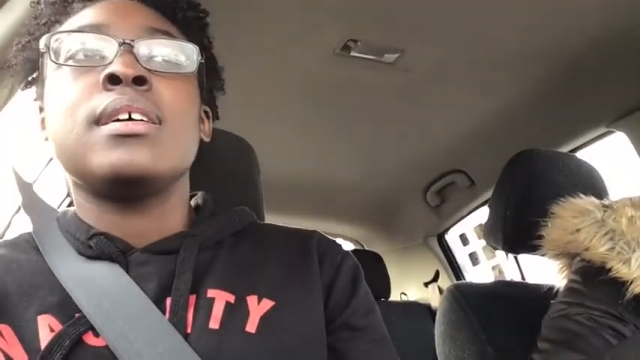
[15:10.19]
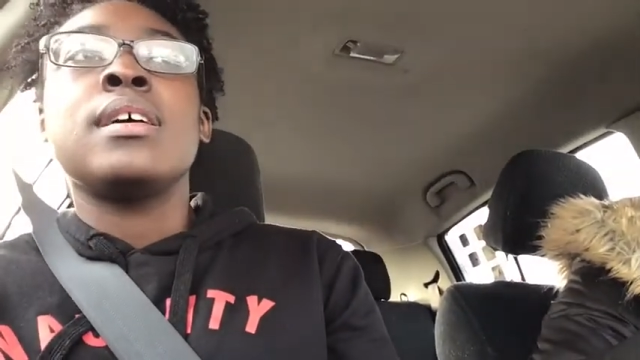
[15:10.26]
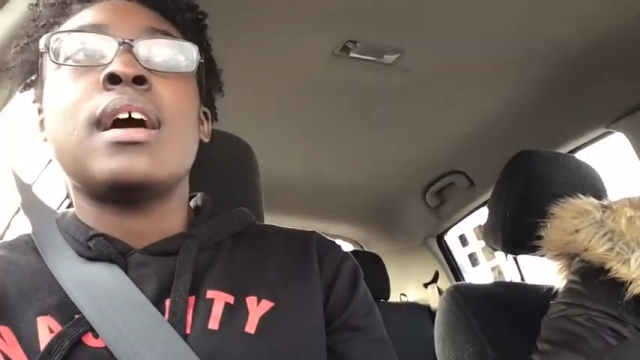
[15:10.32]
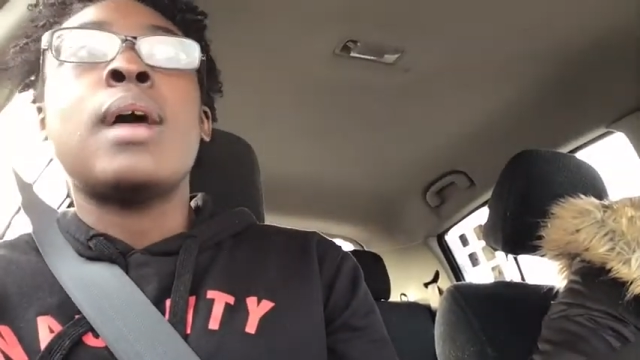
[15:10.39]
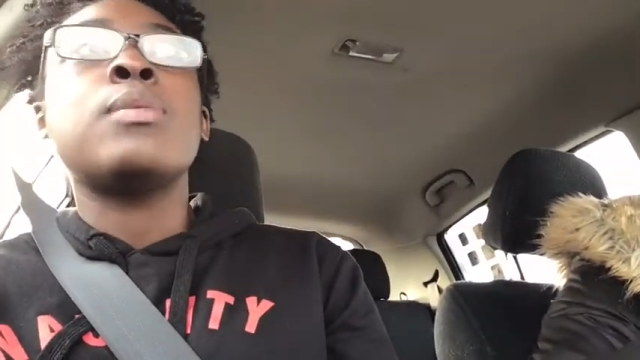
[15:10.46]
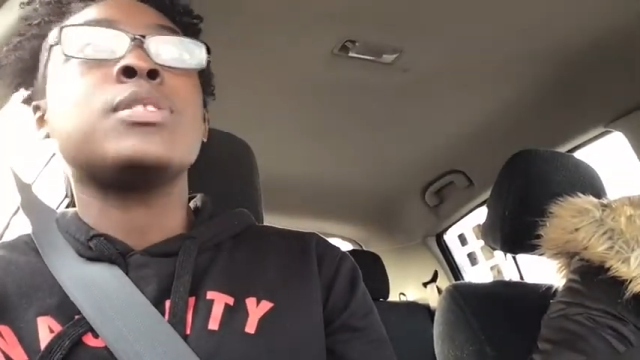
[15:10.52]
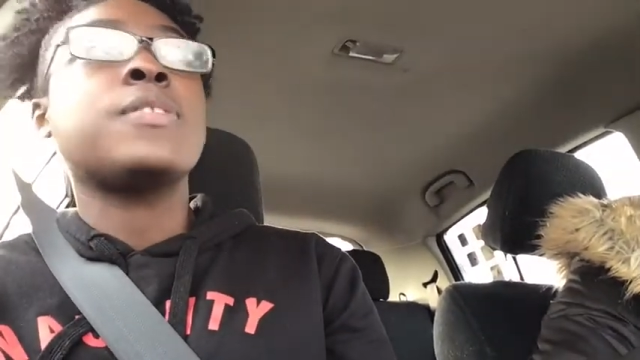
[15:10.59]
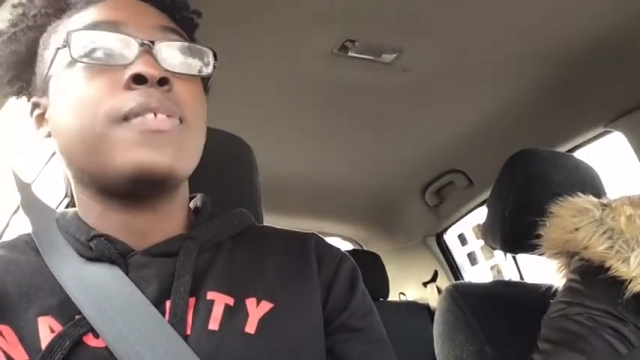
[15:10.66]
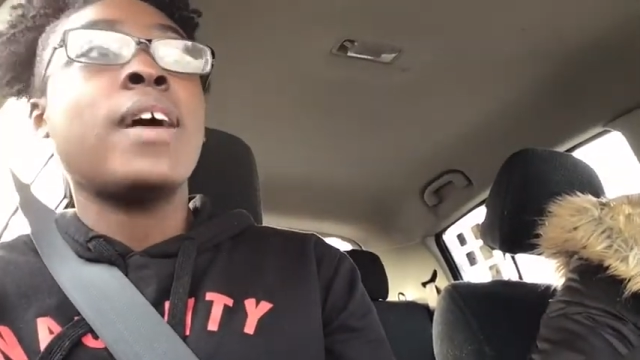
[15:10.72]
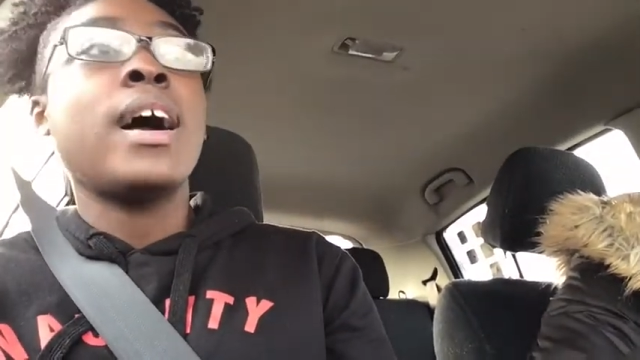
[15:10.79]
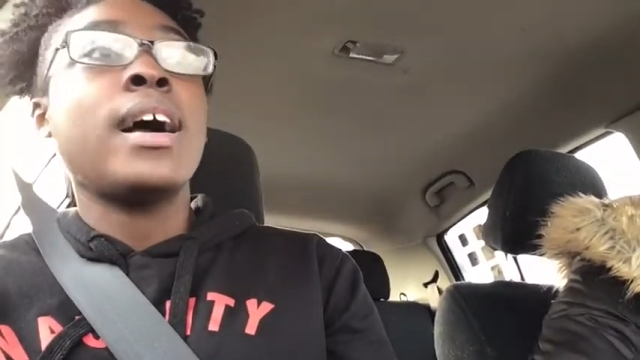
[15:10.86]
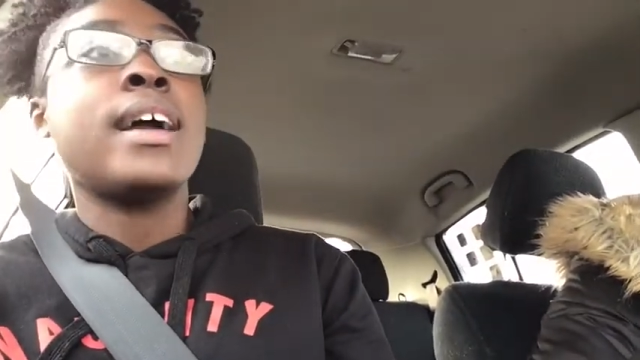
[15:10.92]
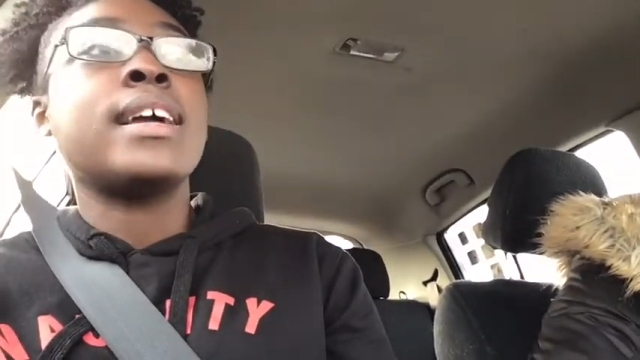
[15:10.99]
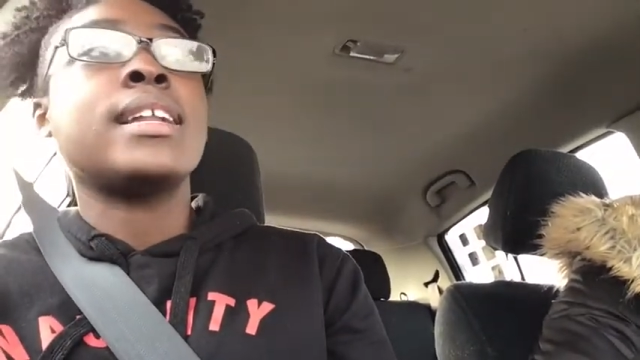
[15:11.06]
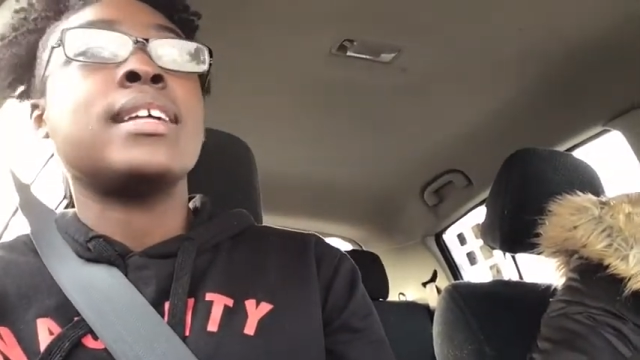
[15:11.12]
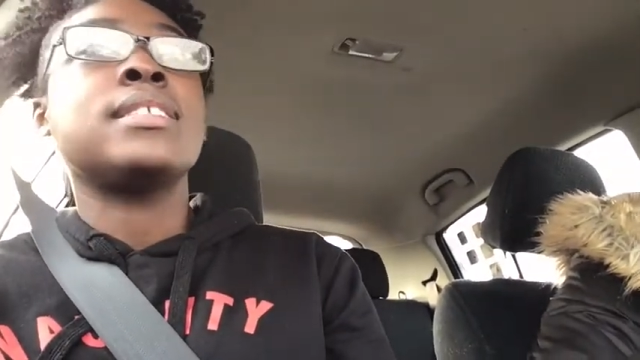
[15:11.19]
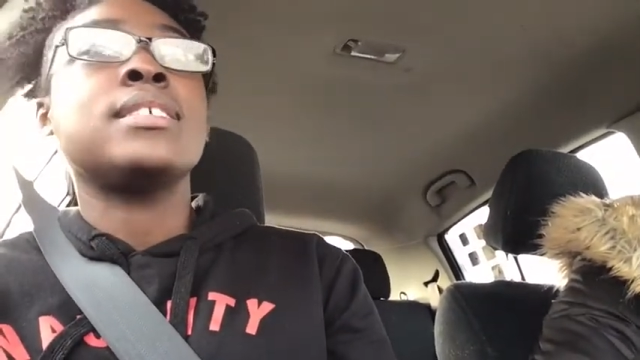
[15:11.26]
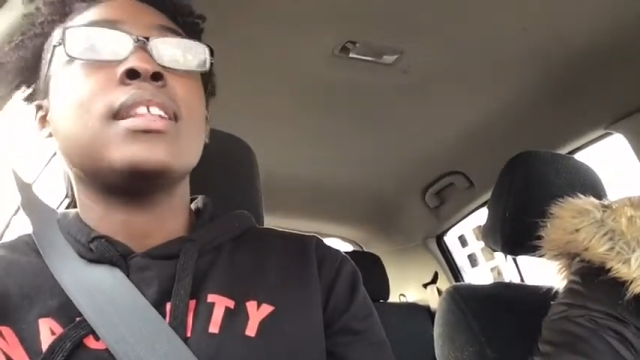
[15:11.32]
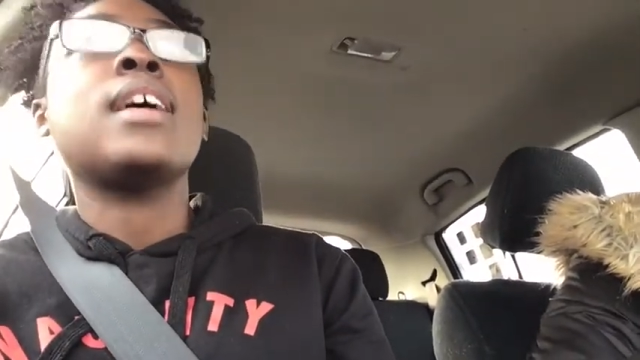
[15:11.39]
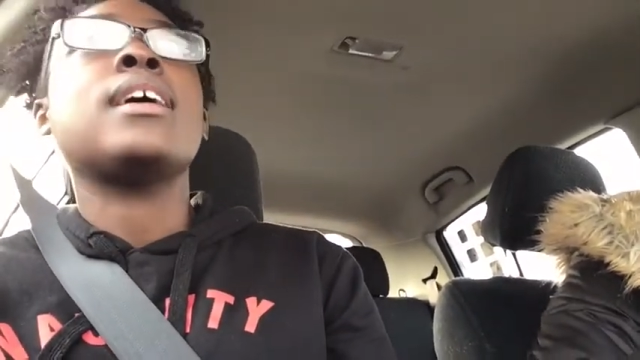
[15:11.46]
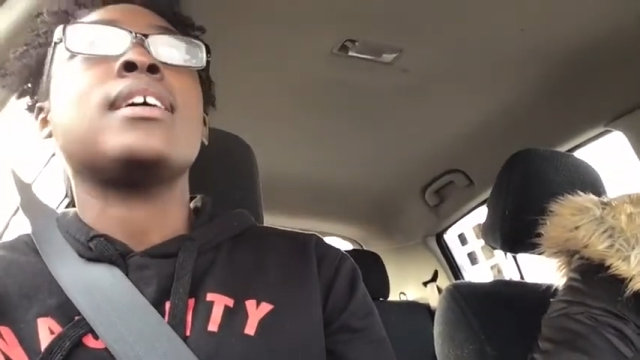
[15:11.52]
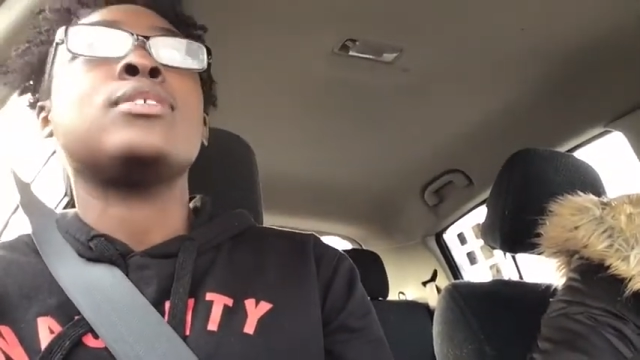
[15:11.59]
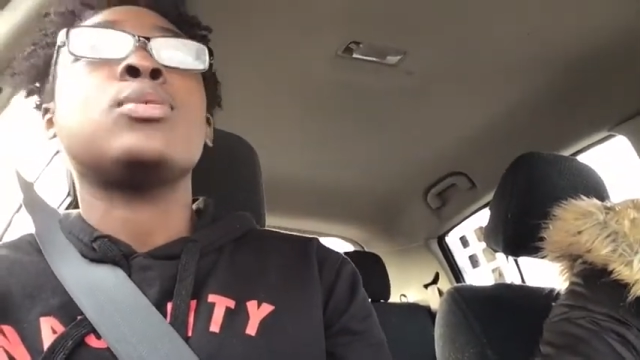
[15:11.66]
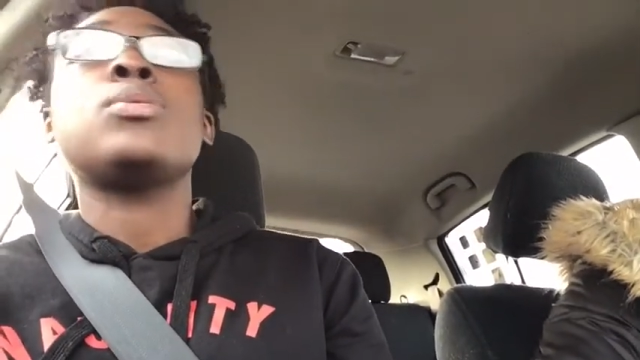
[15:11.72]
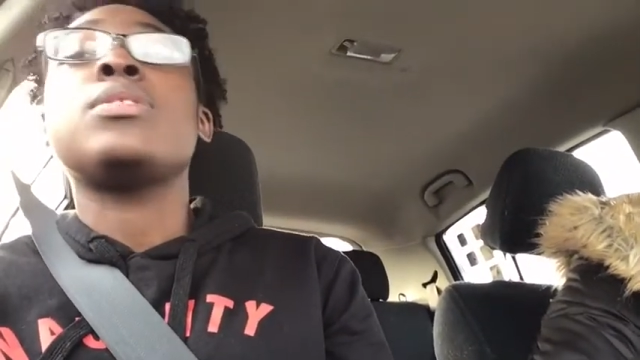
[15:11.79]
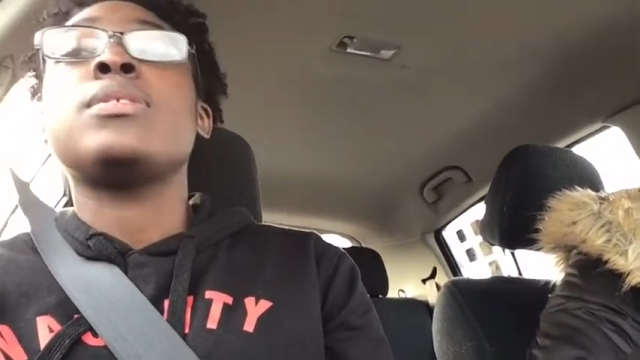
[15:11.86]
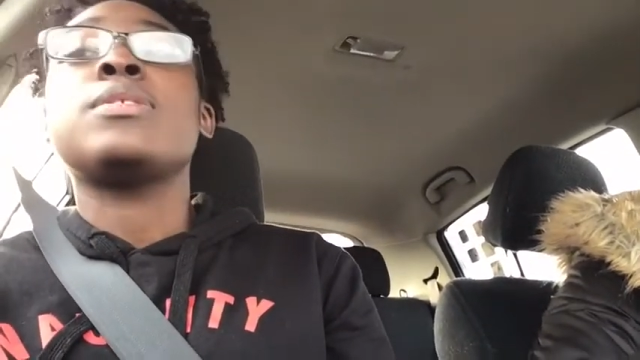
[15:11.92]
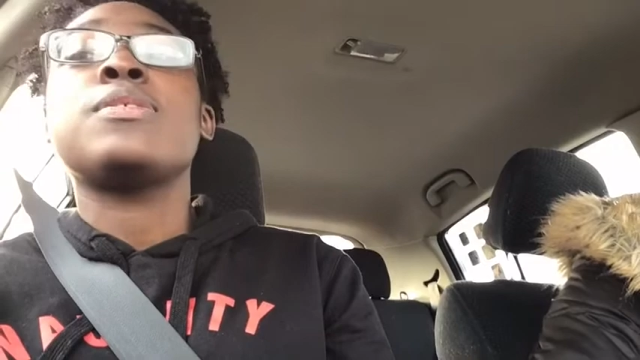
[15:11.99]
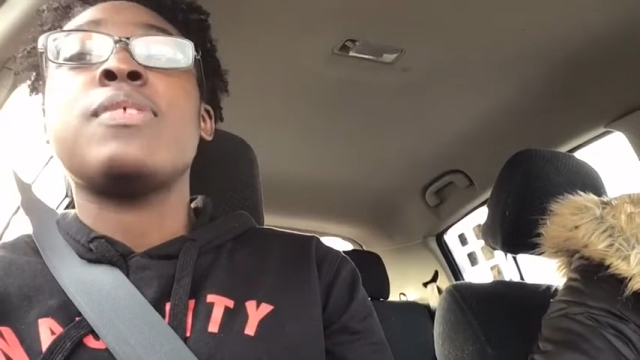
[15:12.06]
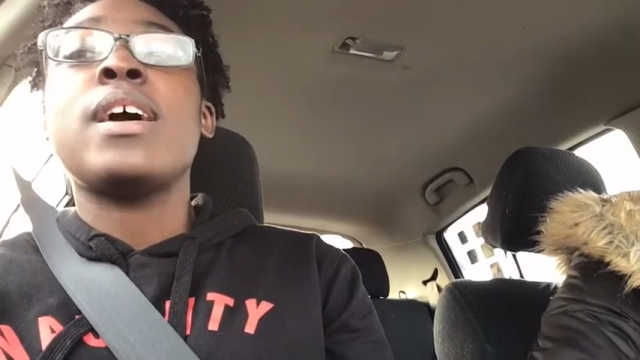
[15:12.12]
I was fine until I told you, I
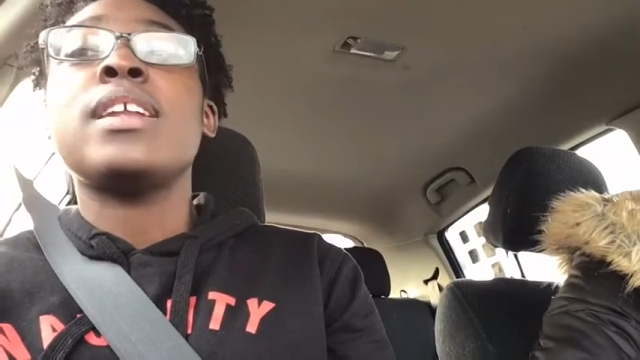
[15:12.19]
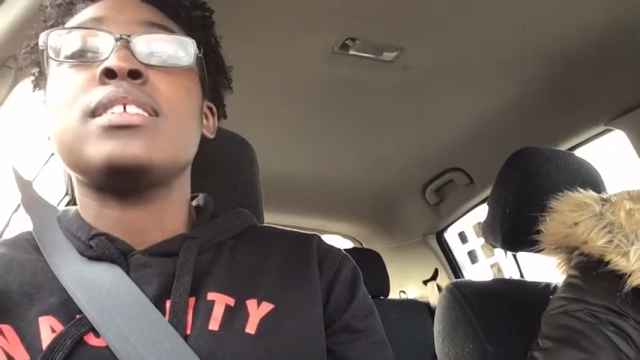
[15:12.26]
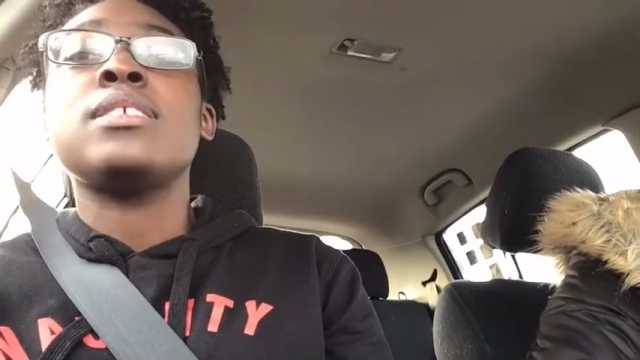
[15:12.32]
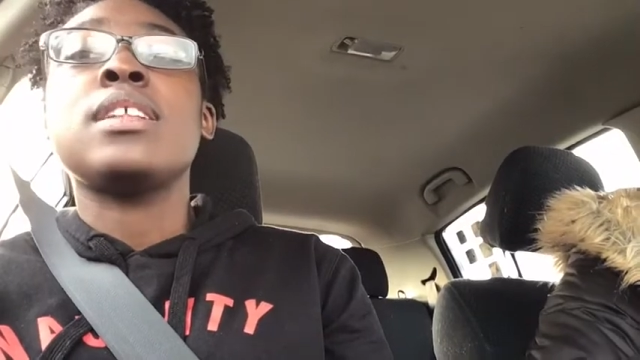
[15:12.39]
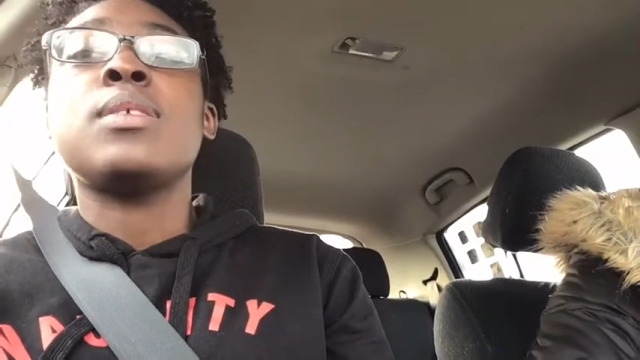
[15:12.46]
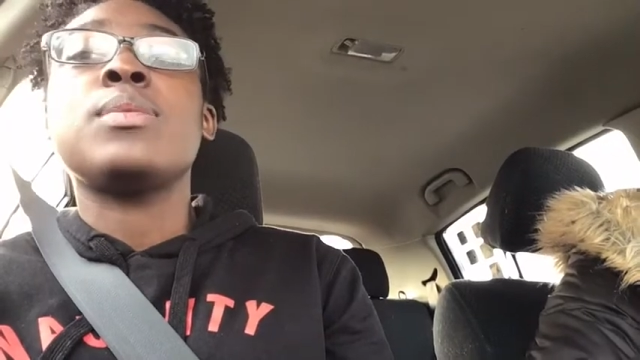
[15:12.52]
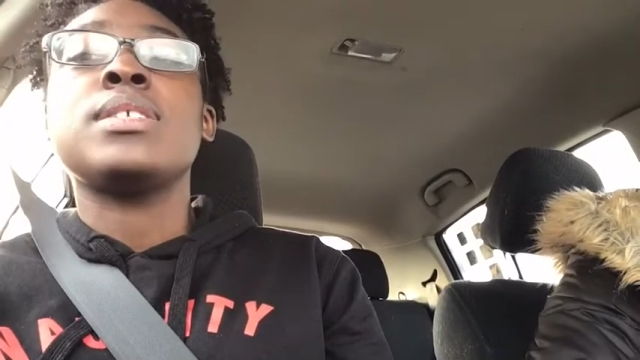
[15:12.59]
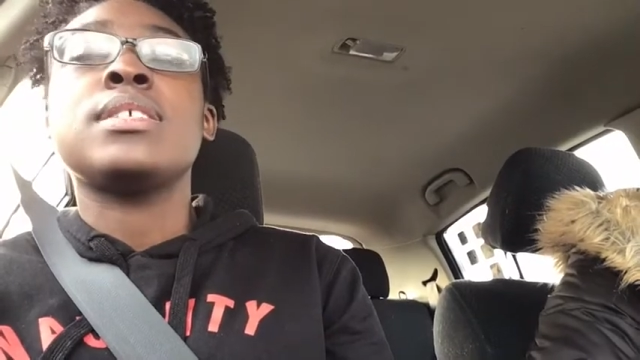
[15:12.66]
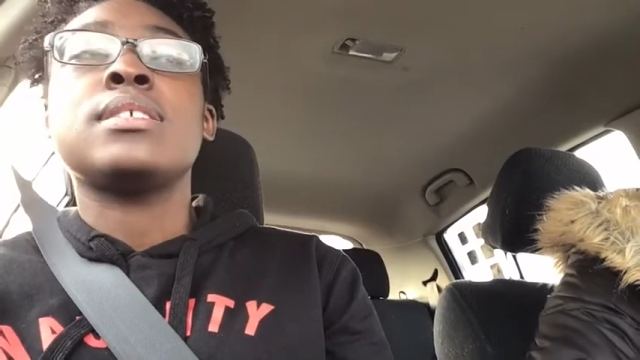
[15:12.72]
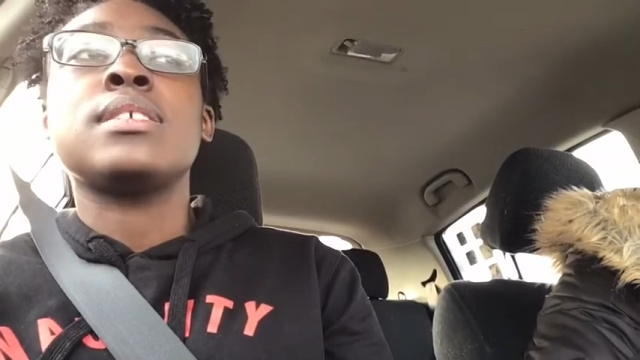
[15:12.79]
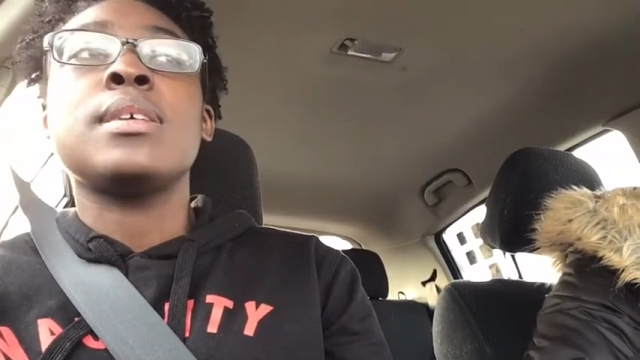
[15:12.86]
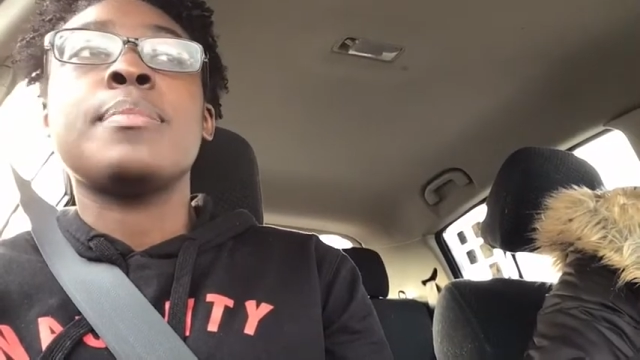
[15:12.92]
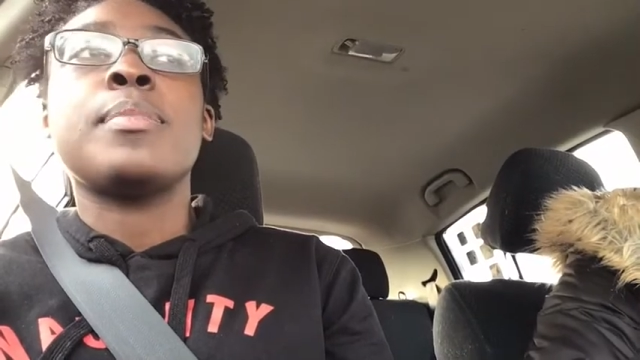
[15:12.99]
was fine until I went to sleep.